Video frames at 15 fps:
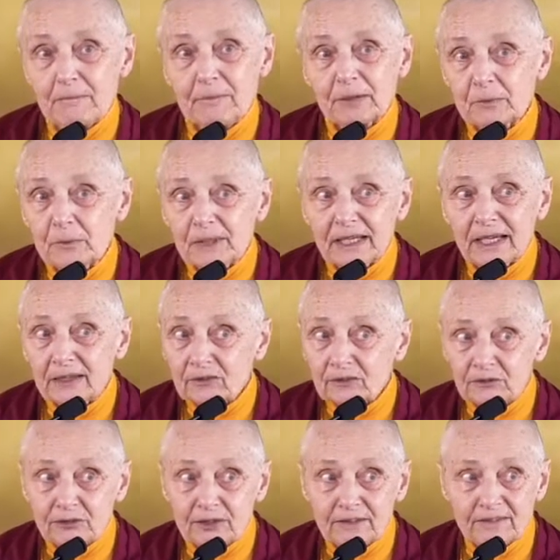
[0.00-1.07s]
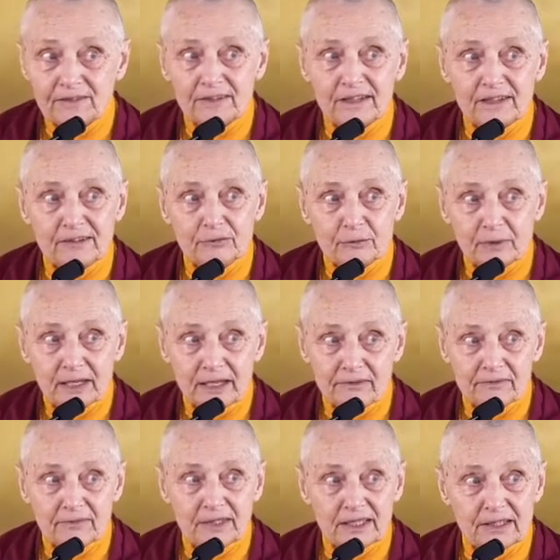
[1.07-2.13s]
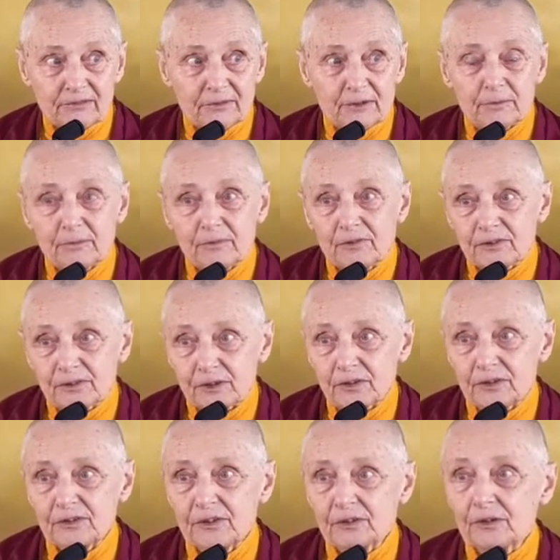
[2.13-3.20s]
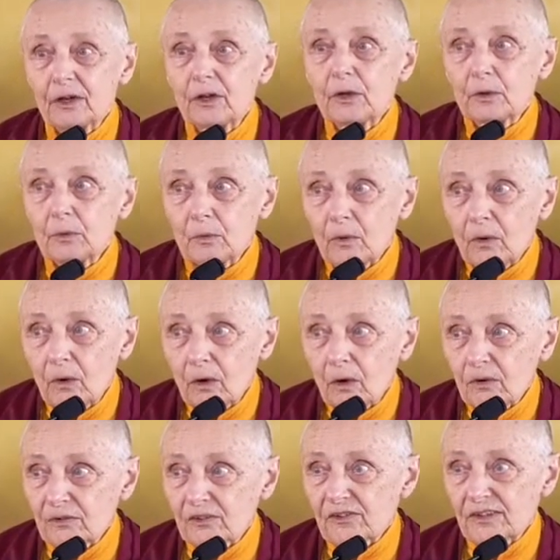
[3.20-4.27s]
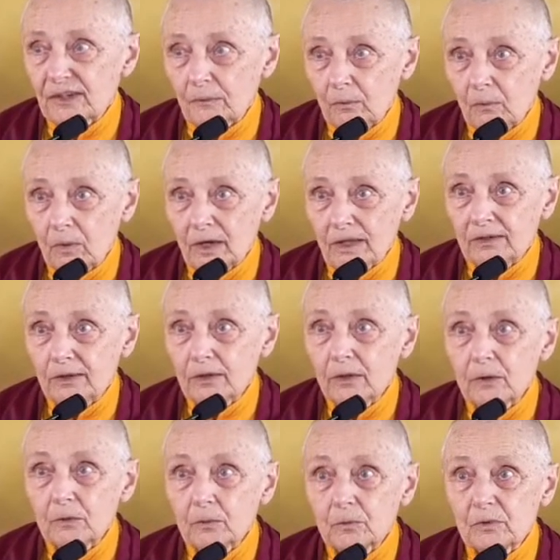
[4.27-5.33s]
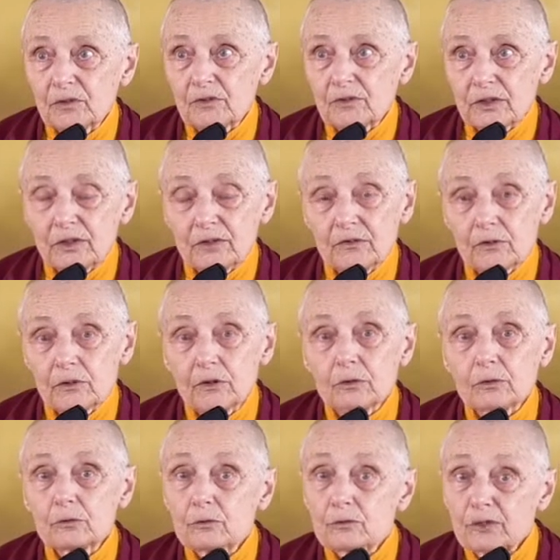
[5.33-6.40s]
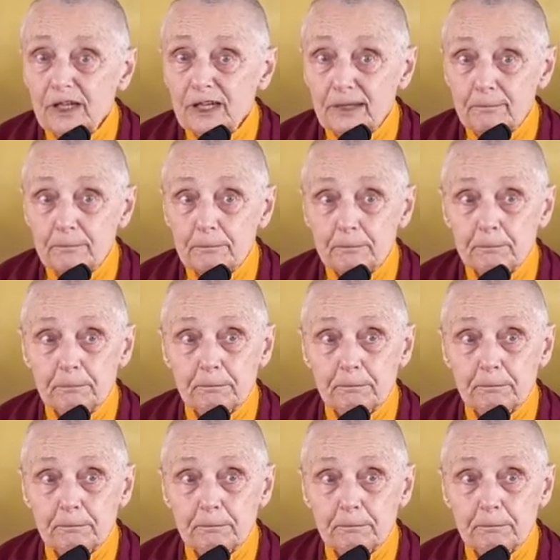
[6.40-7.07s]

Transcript: But we cannot transcend if we haven't even started on step 1, which is to tame.